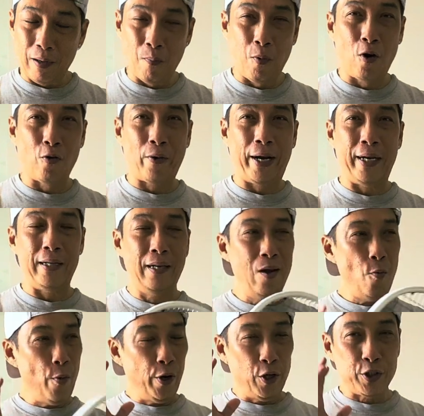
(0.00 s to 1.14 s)
ball right,
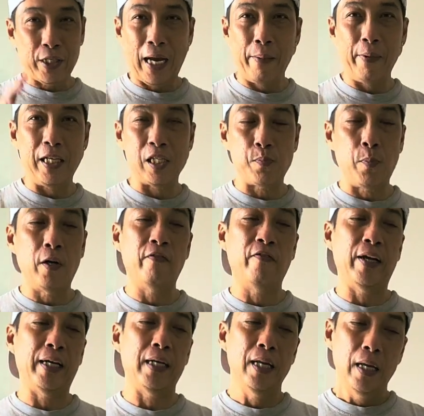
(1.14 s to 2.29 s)
when your timing is
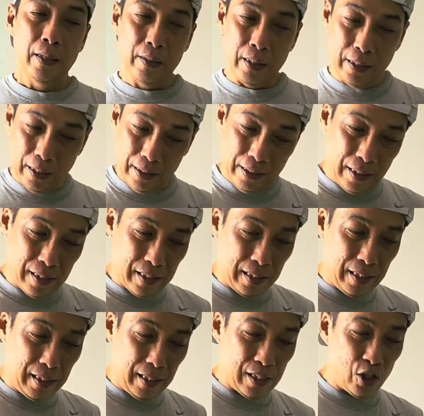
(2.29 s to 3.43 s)
perfect,
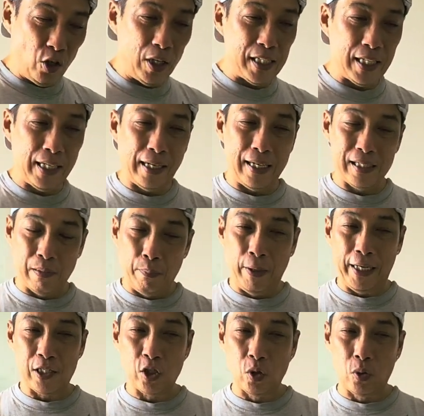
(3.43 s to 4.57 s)
it's not as head light as the
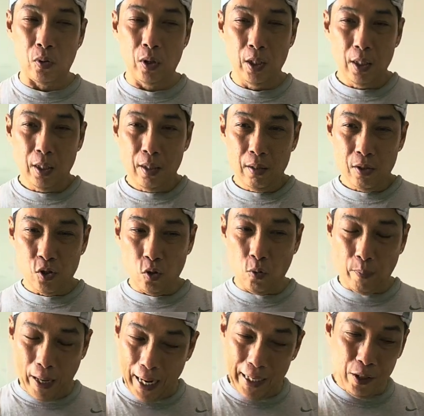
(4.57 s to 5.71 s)
blade. So
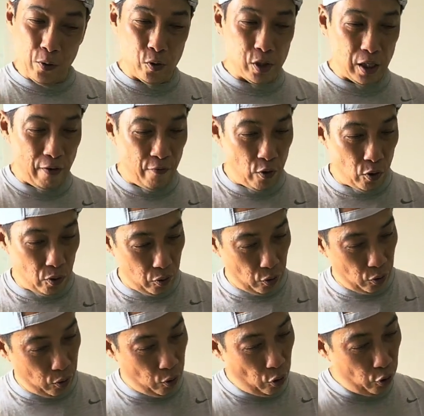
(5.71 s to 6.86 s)
but anywho's, if you
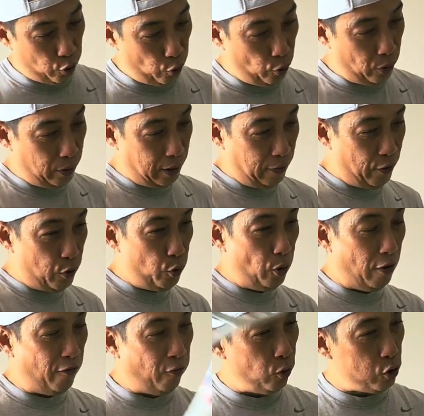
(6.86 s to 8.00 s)
do a
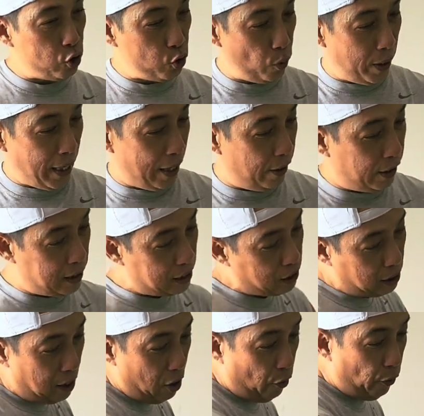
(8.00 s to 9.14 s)
full swing and you
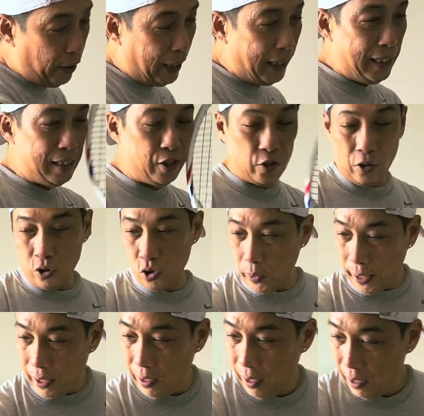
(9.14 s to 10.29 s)
just release your
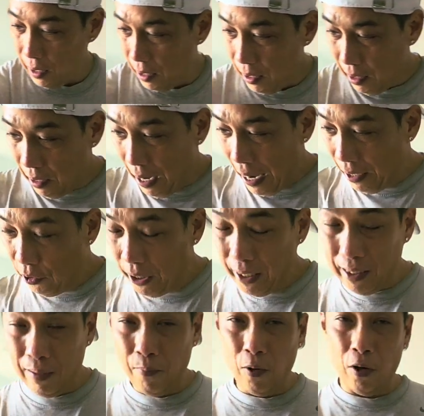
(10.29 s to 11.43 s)
swing and you hit
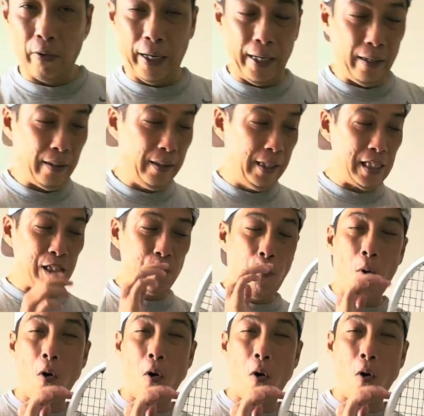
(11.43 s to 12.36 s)
the ball right, this